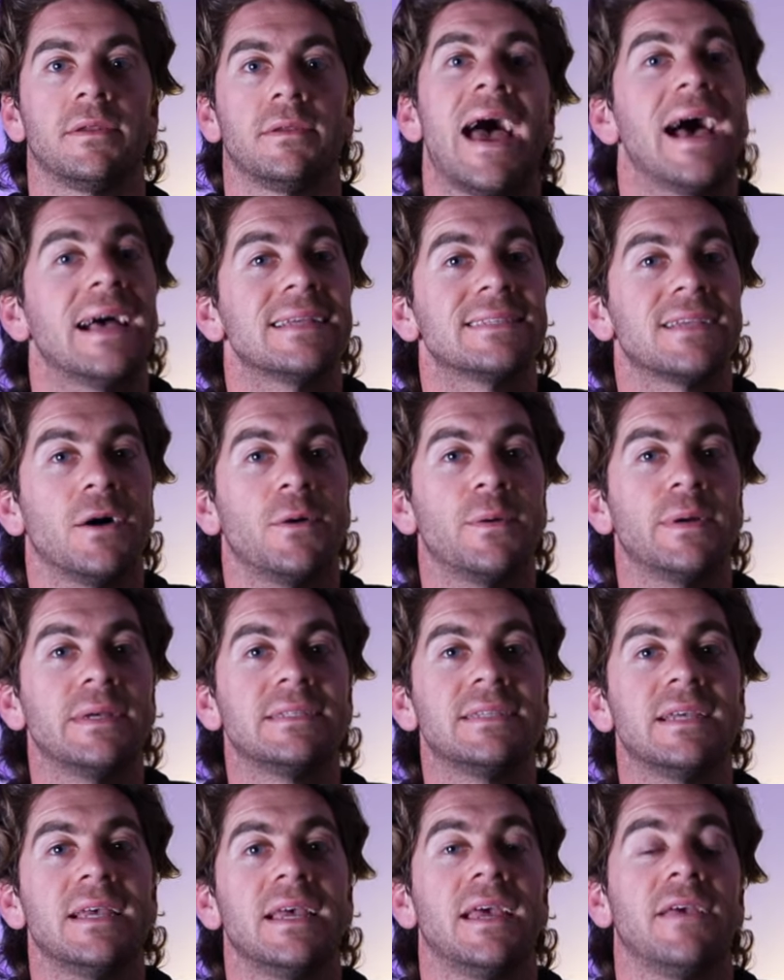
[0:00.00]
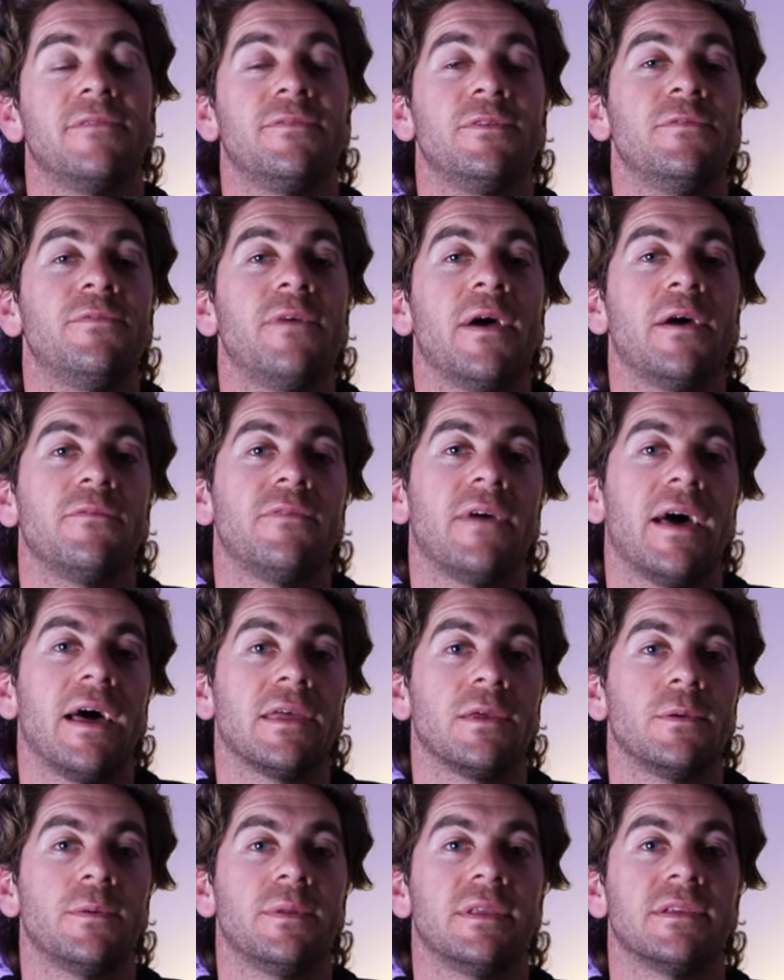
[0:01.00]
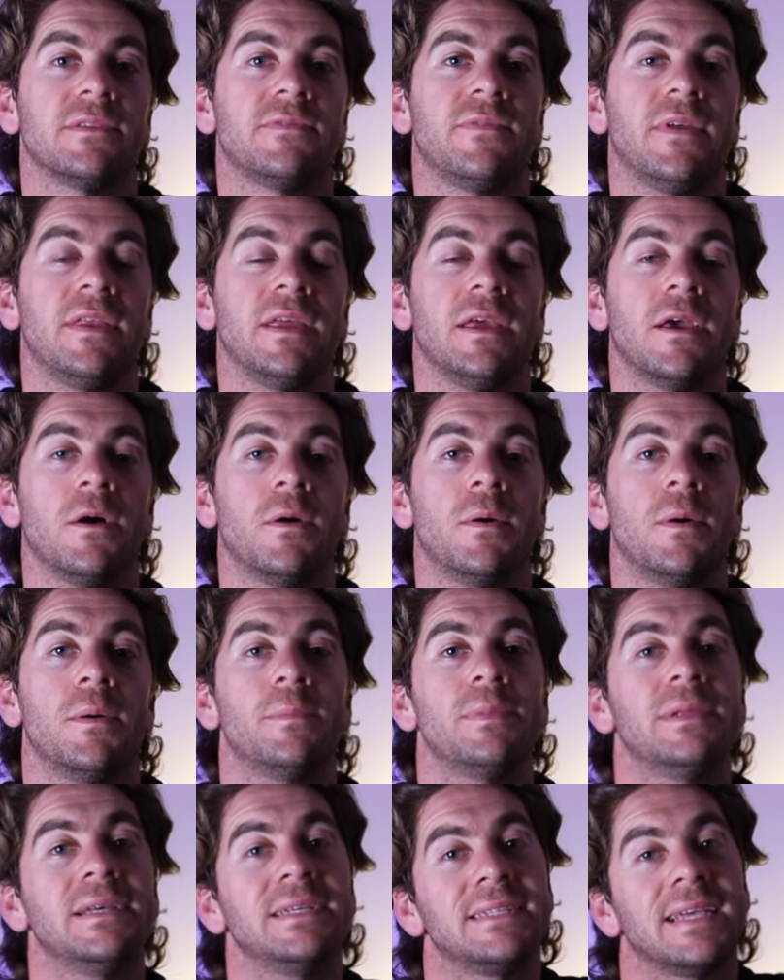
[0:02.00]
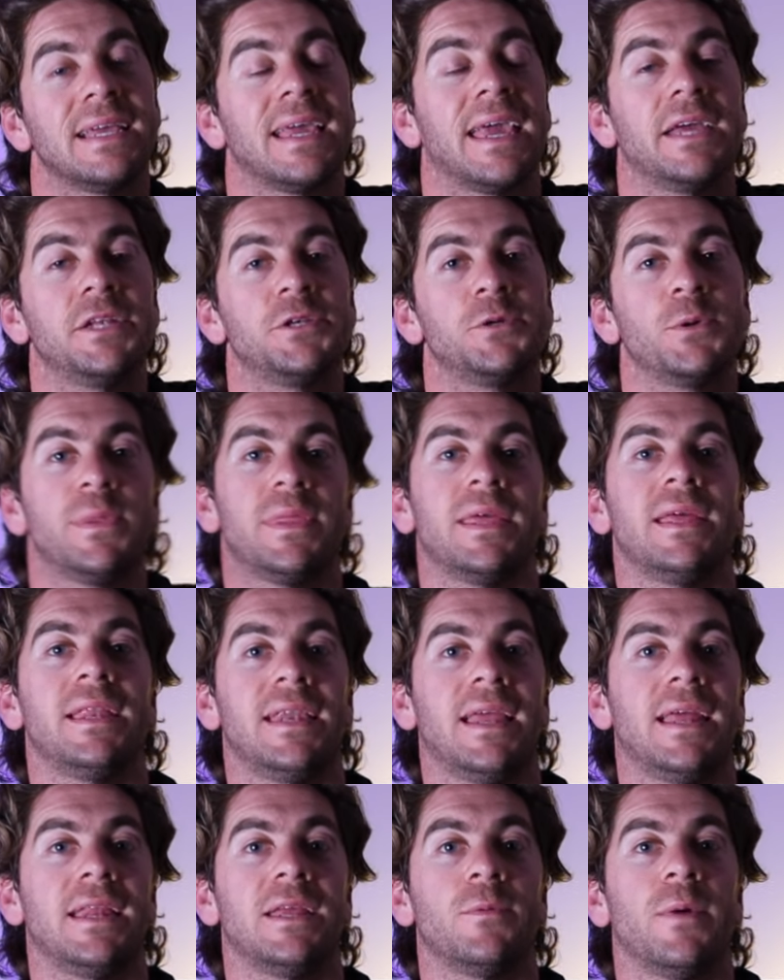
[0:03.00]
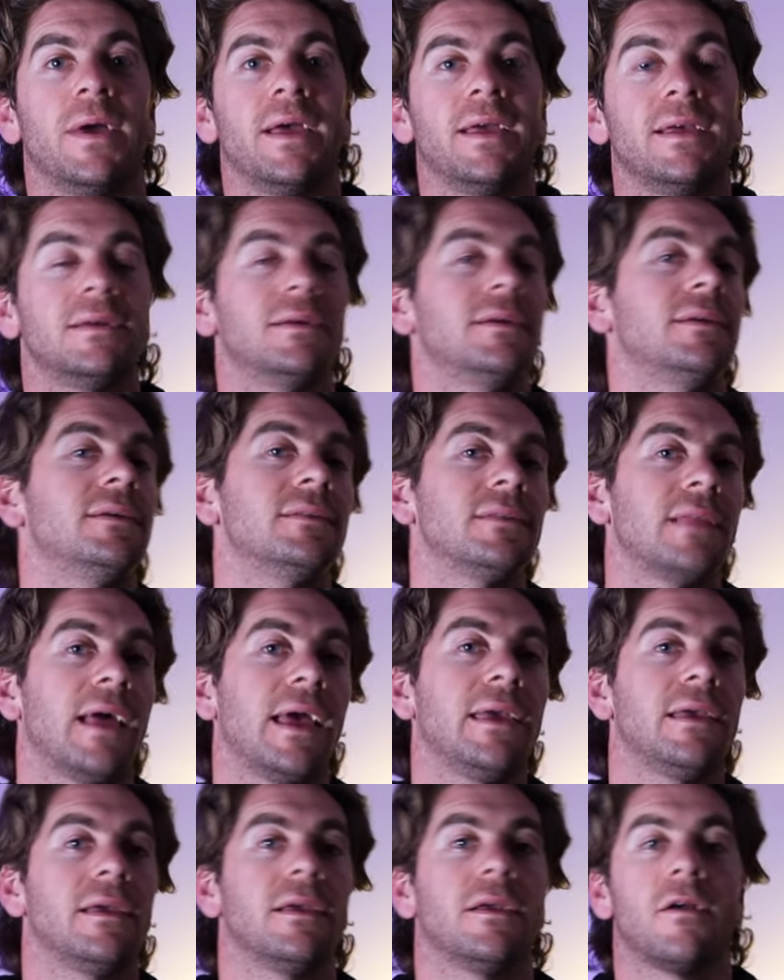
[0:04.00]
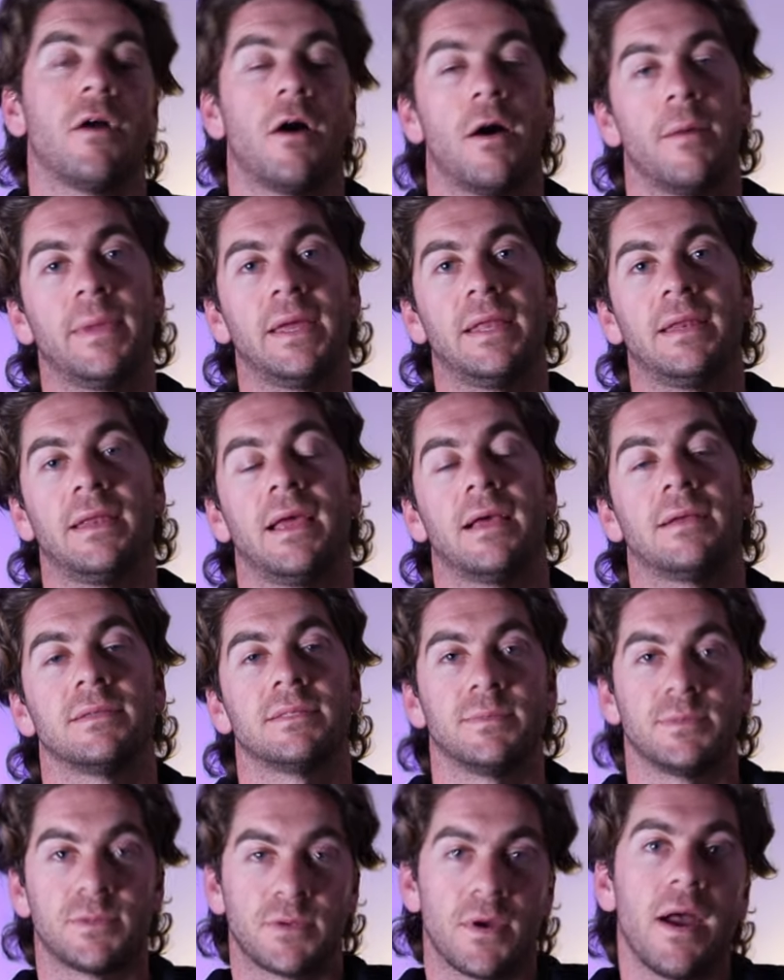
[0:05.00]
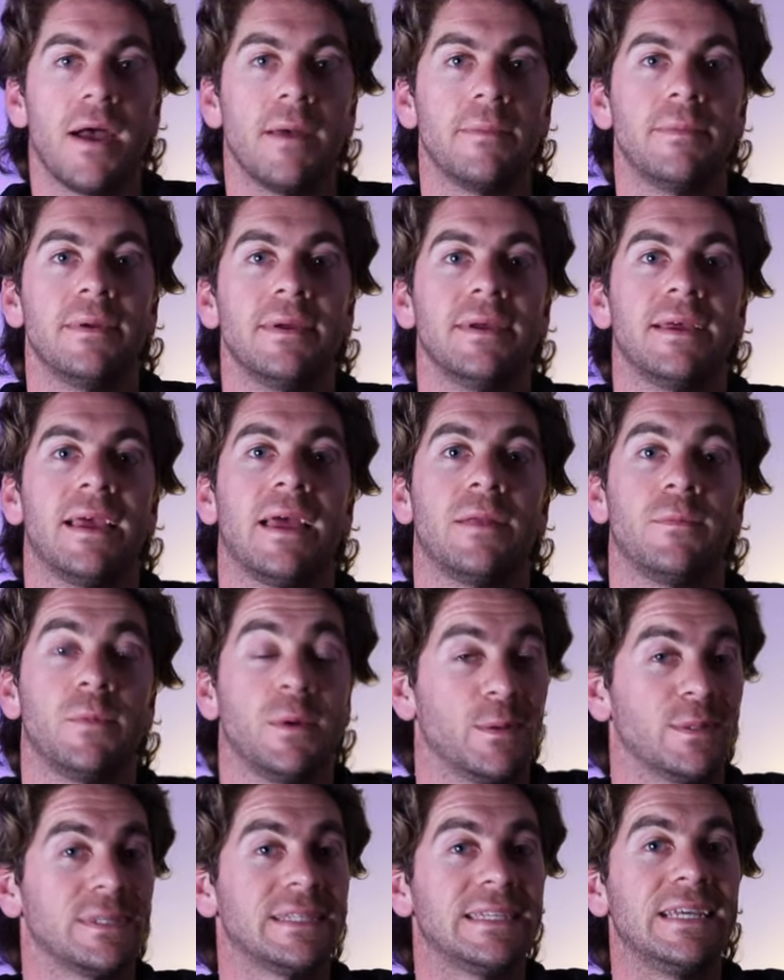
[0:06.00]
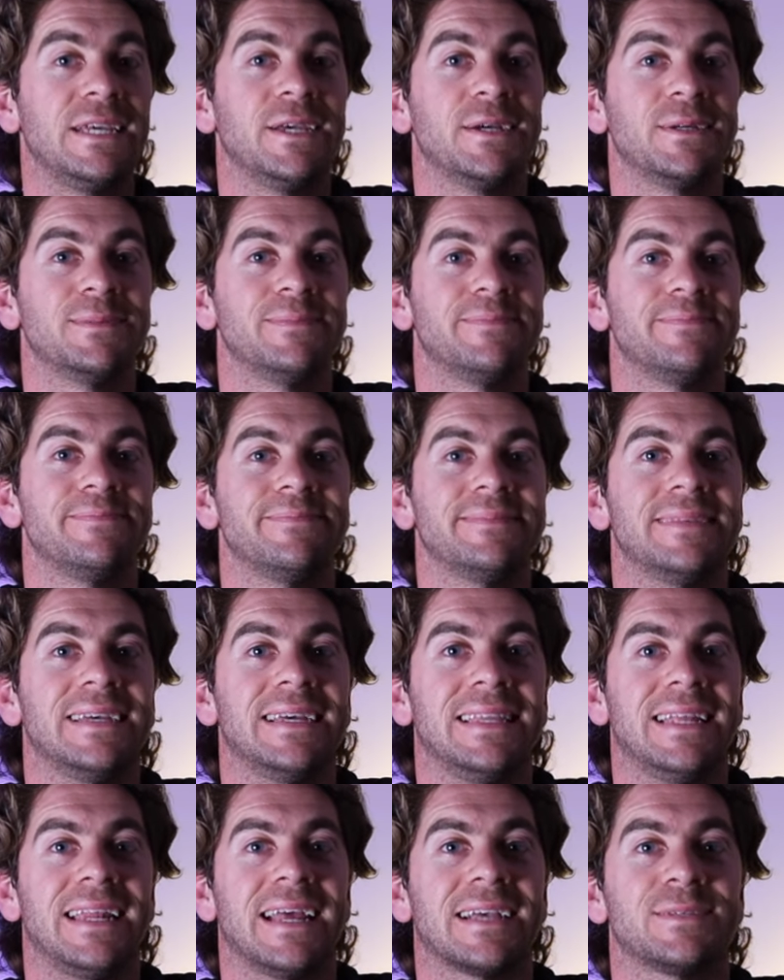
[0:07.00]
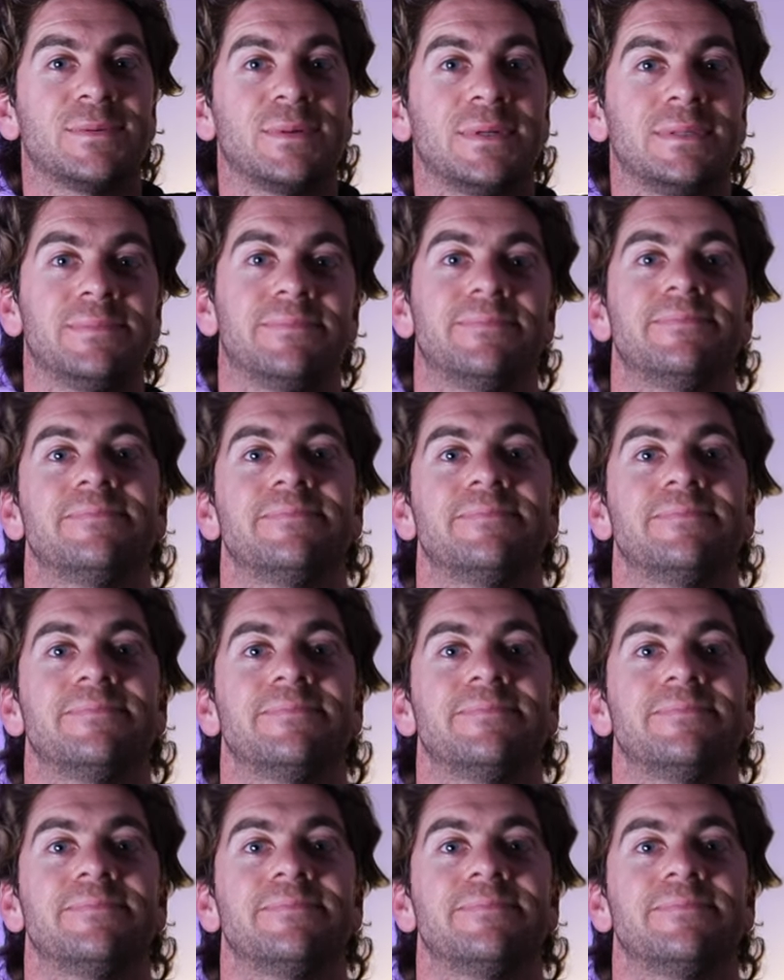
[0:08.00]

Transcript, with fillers: As always, if you found value in this video, please engage with it in any way, like, comment, and subscribe, and we will see you in the next one.